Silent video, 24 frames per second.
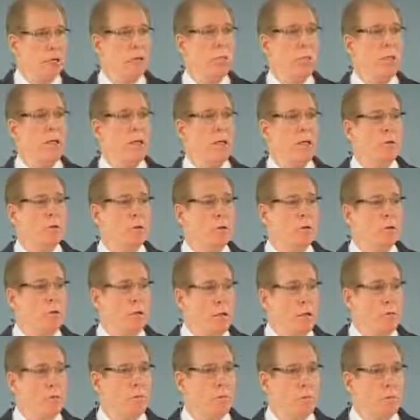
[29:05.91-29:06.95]
because he's
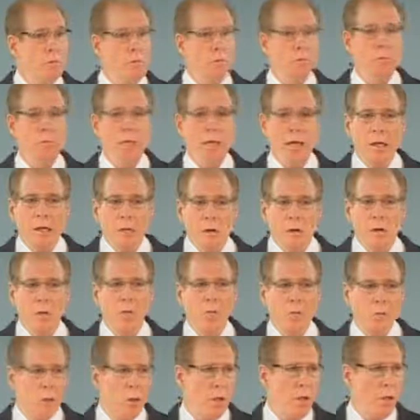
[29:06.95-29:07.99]
influenced by
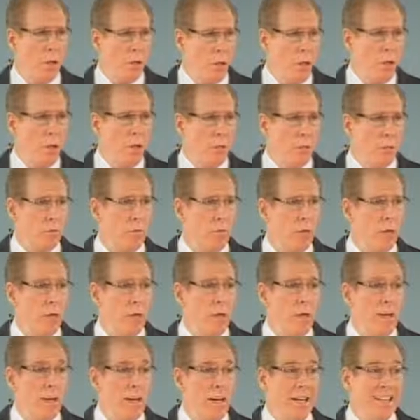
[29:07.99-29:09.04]
cultural ideas.
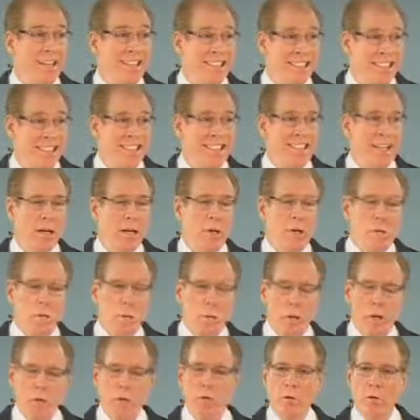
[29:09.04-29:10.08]
I say that
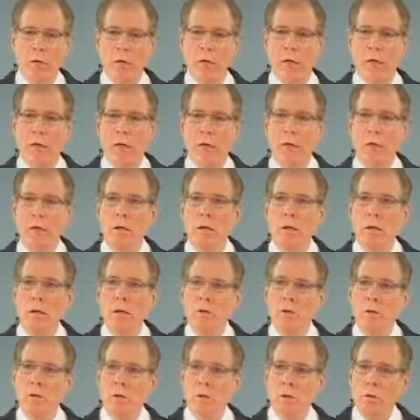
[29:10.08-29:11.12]
once again
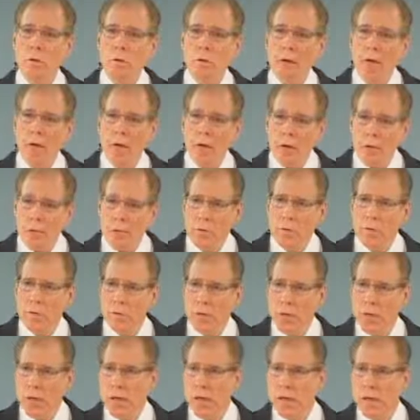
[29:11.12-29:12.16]
to counter
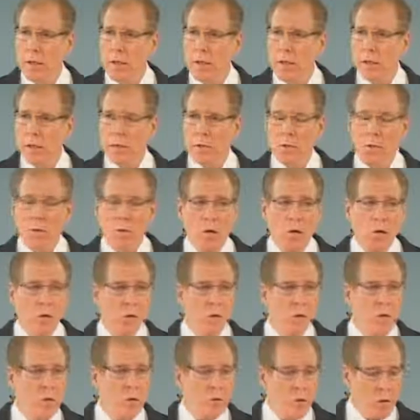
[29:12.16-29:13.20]
the idea that's
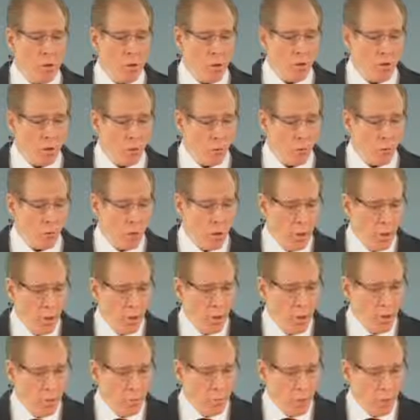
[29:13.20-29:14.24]
often used
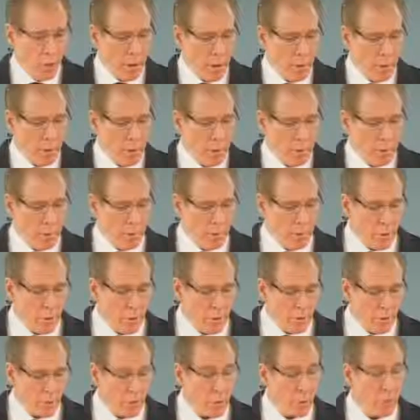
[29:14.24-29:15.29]
in, in the in
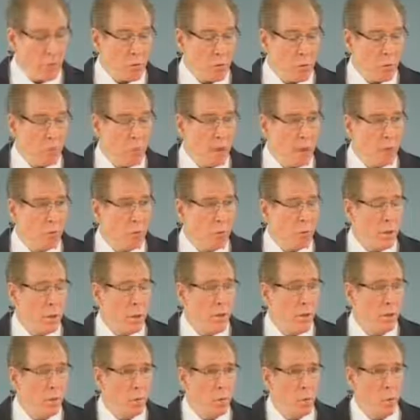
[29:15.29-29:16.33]
the first command
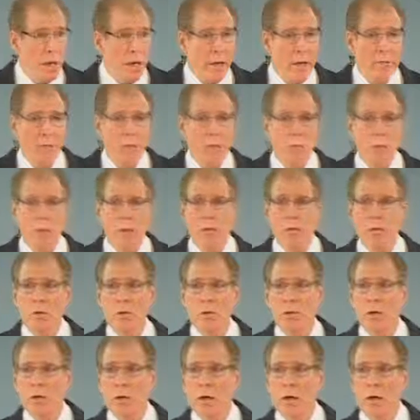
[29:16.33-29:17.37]
related to wives submitting
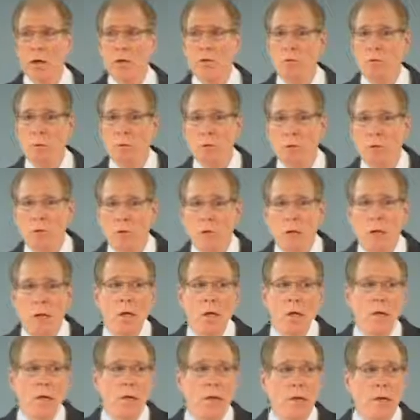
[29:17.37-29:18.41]
to your husbands.
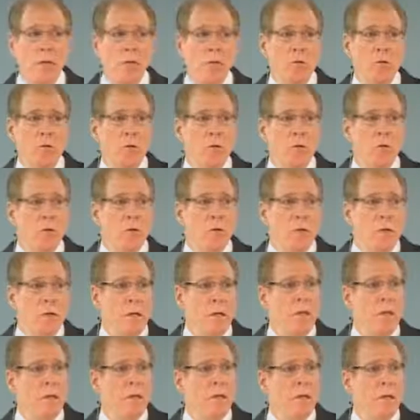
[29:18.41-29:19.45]
Uh, usually
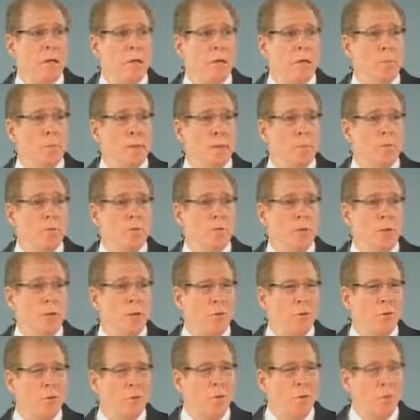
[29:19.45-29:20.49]
you'll hear people say,
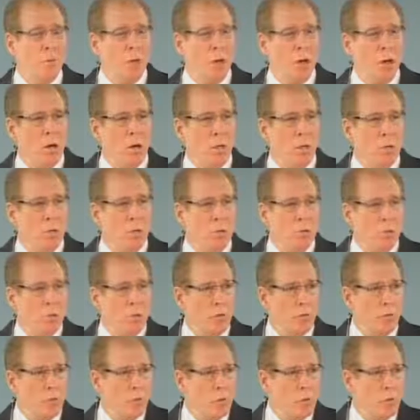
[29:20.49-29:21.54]
well, see, Paul was
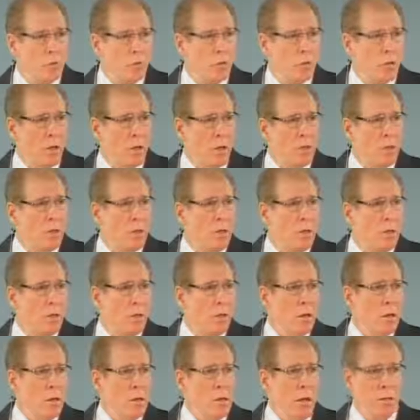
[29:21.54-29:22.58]
just this uh,
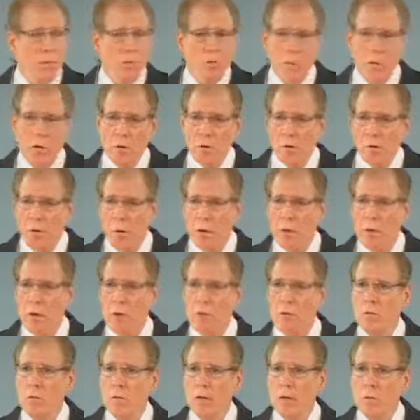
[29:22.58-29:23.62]
uh,
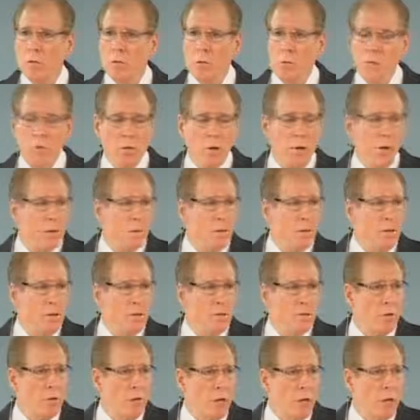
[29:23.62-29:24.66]
chauvinist, he was a
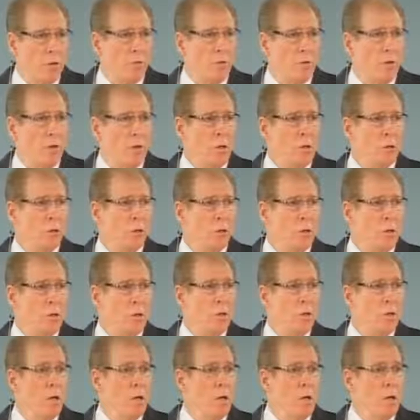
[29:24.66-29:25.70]
misogynist,
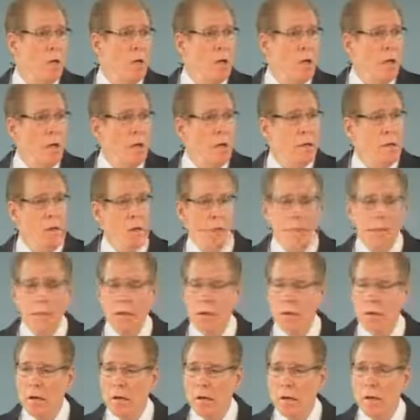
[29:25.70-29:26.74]
and, and he
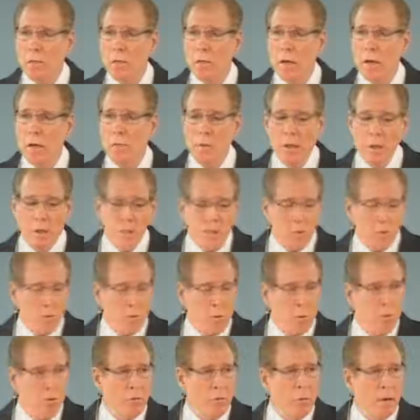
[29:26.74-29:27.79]
didn't like women, and
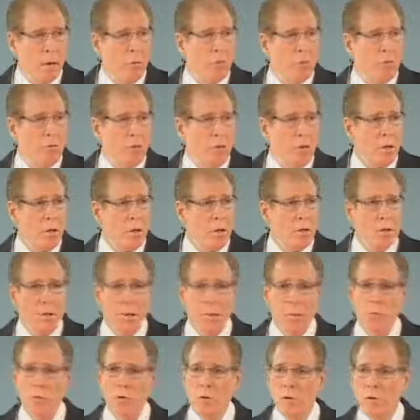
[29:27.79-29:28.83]
so he's always telling
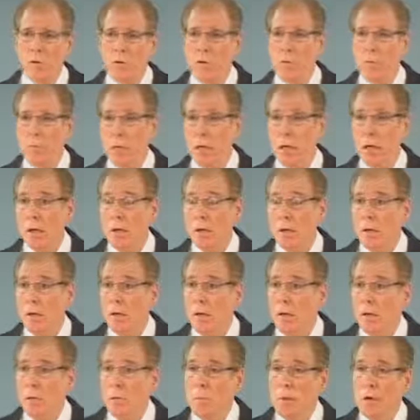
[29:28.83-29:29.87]
them to submit.
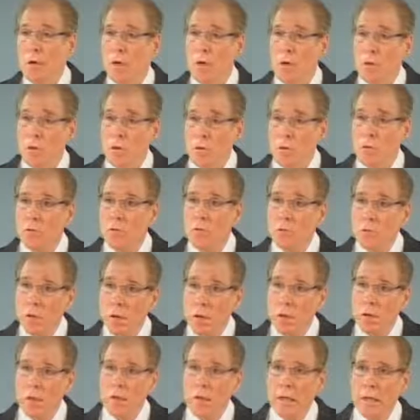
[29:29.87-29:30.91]
But he turns
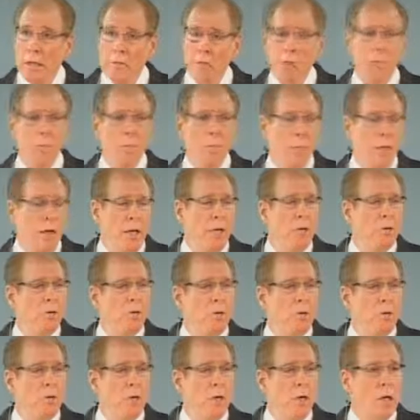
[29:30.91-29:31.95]
around and gives
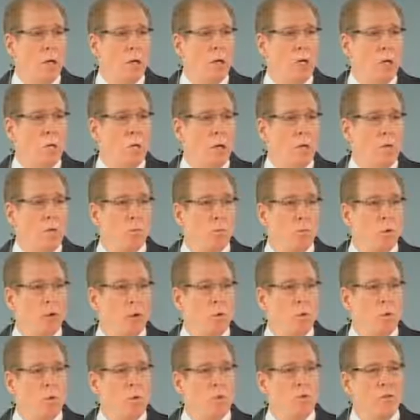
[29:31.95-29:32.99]
commands to the husband as
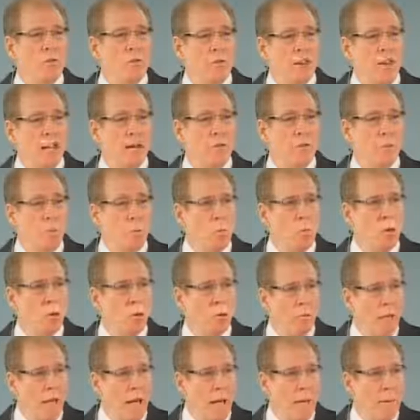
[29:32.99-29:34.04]
well, which never would
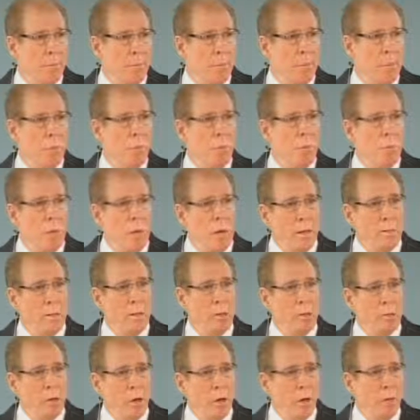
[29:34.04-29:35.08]
have happened. And
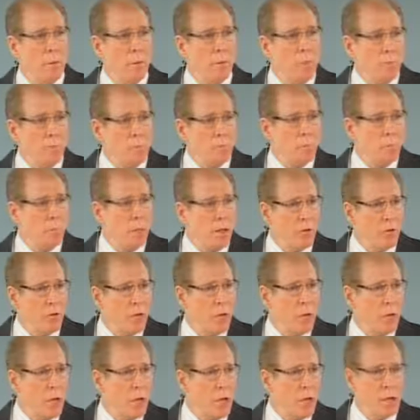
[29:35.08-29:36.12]
women were almost as much a
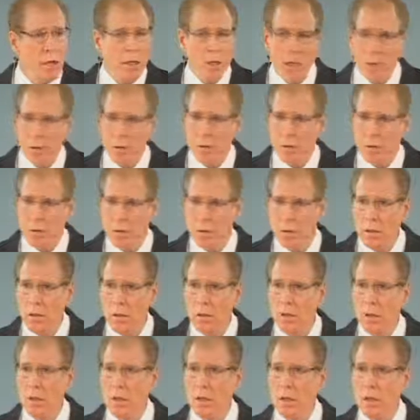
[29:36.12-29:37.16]

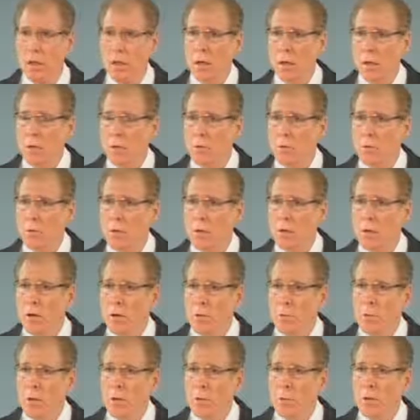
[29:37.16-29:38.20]
non-entity in
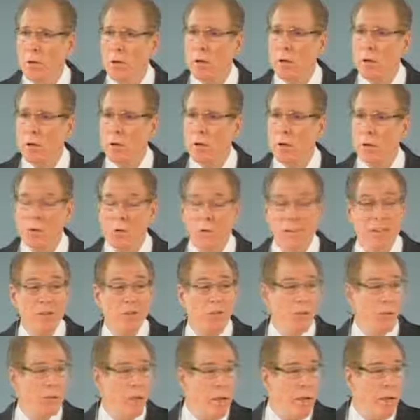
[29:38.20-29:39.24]
Greco-Roman culture
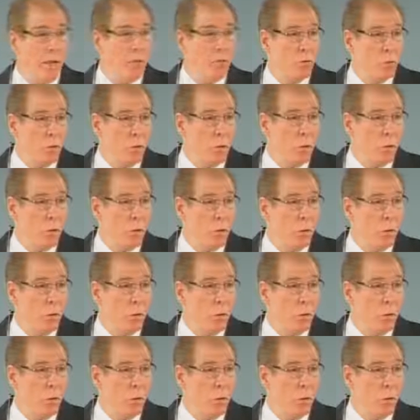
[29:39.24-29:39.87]
as slaves were.